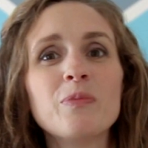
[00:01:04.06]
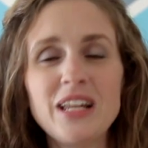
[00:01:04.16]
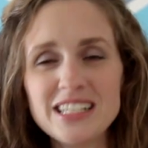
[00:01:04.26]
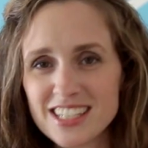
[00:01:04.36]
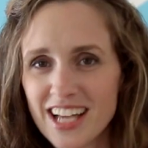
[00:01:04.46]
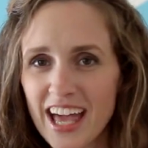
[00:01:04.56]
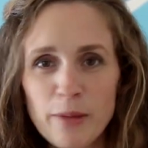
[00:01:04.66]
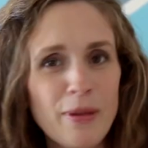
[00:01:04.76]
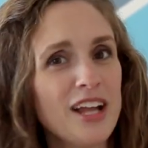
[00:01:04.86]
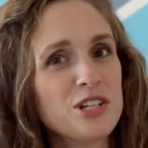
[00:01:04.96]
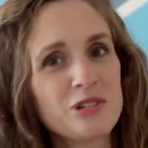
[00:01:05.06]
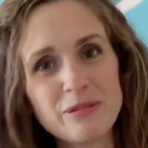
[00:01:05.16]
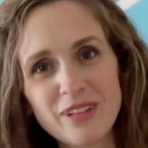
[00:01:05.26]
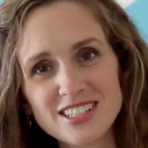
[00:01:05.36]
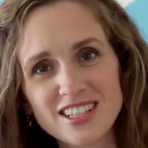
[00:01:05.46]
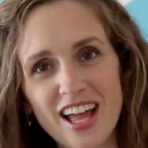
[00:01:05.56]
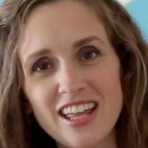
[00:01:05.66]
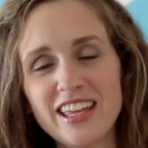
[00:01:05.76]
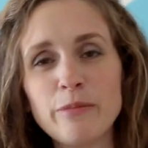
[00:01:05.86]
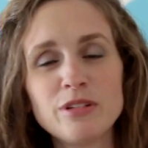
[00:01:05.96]
But he still had a bad dream last night.
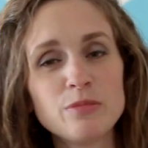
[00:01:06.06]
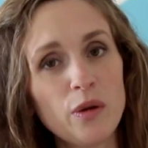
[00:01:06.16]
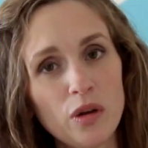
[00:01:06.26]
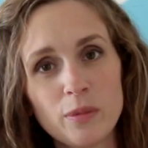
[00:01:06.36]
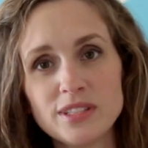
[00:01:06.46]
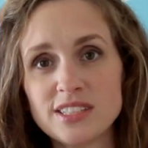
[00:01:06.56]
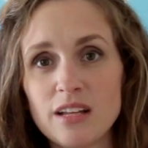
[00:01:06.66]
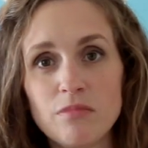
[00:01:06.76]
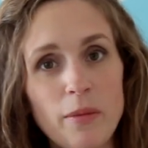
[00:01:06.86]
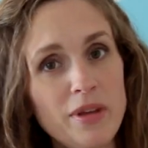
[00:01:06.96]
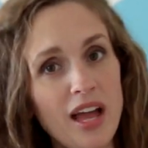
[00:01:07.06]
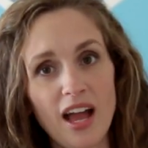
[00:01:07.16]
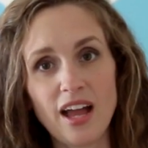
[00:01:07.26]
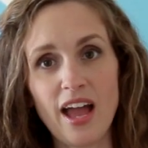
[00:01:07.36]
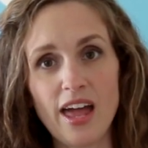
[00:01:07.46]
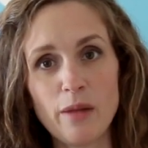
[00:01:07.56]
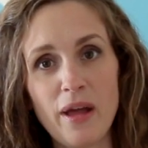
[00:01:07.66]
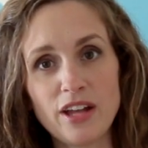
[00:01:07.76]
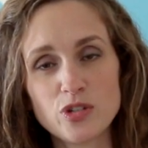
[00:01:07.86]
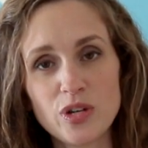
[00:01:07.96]
He came into my room and said, Mommy, I, I had a
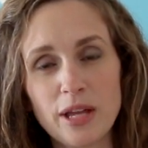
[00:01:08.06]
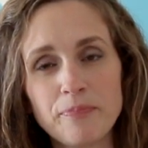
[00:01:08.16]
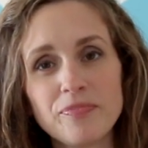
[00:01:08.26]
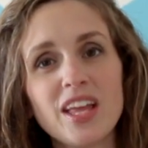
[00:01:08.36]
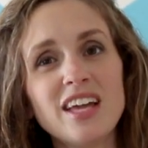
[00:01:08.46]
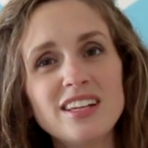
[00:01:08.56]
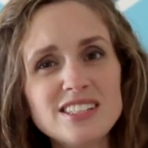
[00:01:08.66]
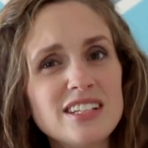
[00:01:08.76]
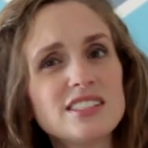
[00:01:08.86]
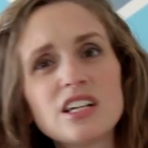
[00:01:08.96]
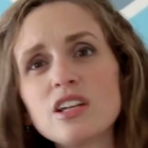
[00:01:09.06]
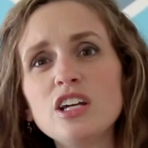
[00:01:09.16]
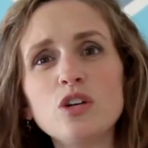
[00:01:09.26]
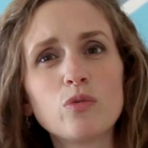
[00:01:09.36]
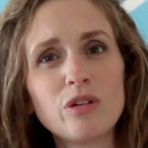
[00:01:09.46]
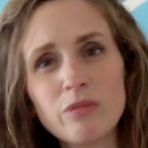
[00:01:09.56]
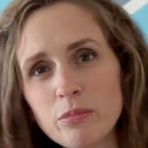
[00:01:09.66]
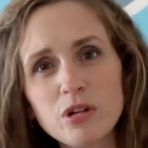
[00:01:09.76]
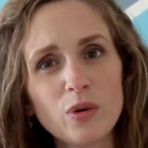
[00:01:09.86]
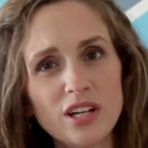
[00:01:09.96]
bad dream. He doesn't necessarily
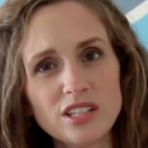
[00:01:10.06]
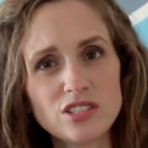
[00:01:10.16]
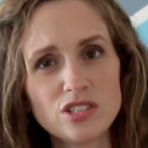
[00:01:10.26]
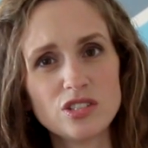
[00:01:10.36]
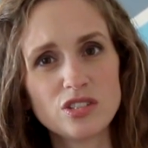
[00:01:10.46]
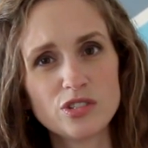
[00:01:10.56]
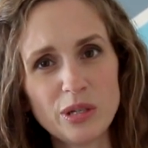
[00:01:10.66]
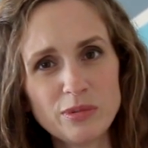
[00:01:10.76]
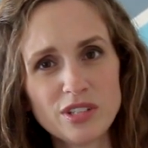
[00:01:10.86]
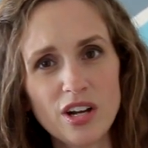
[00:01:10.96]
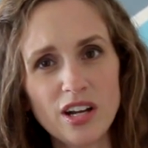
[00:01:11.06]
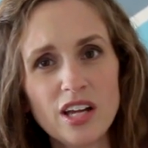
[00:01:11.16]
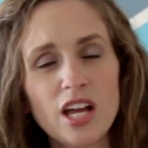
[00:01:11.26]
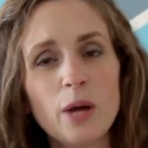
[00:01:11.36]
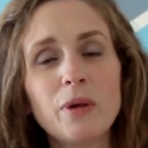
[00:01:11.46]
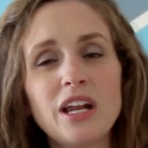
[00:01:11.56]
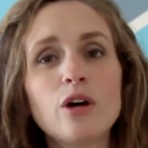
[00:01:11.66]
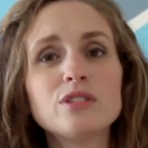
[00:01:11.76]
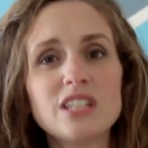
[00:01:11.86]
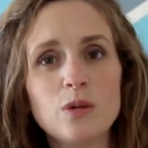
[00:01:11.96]
remember what his dreams are, but he
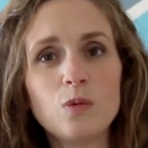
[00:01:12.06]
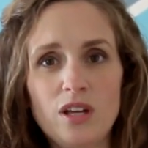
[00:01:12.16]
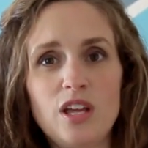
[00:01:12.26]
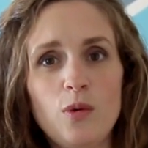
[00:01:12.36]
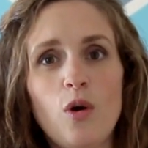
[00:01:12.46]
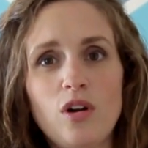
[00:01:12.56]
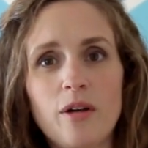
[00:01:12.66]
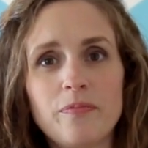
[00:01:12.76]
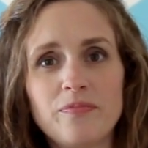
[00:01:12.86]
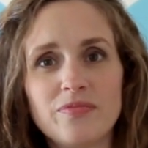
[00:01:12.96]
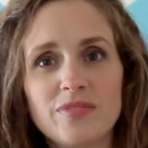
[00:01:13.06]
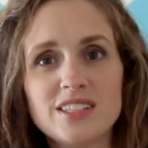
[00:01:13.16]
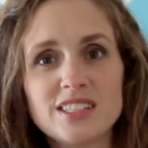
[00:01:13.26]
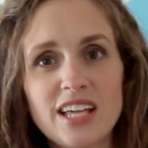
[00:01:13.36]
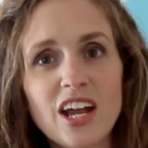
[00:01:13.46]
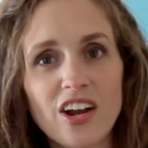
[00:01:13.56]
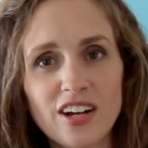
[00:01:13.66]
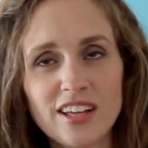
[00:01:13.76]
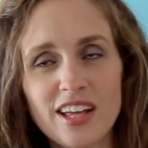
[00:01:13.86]
knows he, he woke up scared.